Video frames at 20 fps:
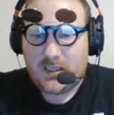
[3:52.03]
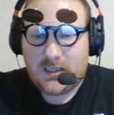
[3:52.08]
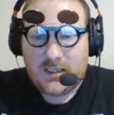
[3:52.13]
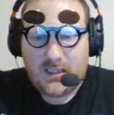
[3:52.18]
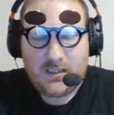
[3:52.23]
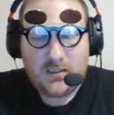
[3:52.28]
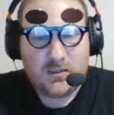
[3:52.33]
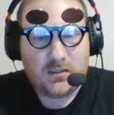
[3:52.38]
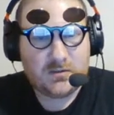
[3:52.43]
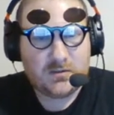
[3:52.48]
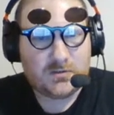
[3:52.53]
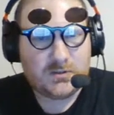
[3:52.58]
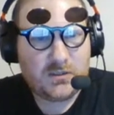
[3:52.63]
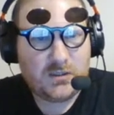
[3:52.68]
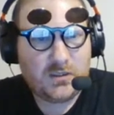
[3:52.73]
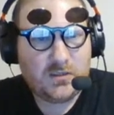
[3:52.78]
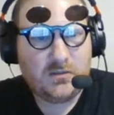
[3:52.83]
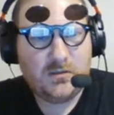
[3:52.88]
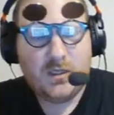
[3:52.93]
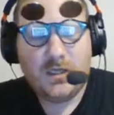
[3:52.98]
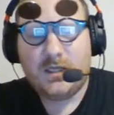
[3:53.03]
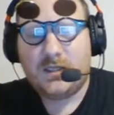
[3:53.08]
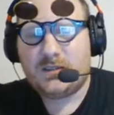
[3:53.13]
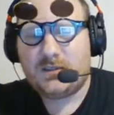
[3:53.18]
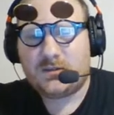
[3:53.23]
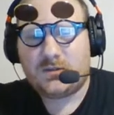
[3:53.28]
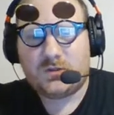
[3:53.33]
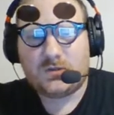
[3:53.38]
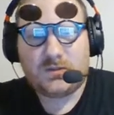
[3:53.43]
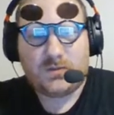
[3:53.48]
You know, so
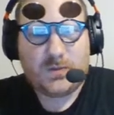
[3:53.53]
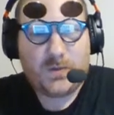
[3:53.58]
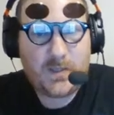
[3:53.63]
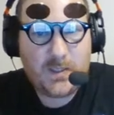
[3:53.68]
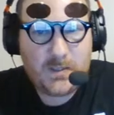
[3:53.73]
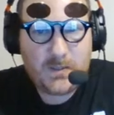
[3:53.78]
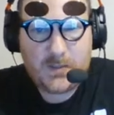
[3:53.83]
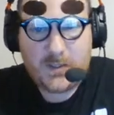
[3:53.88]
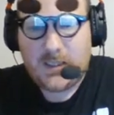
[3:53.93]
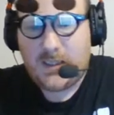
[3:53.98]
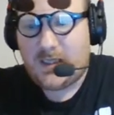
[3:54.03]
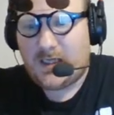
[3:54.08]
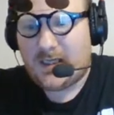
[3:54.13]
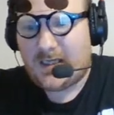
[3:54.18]
this was a fun fight.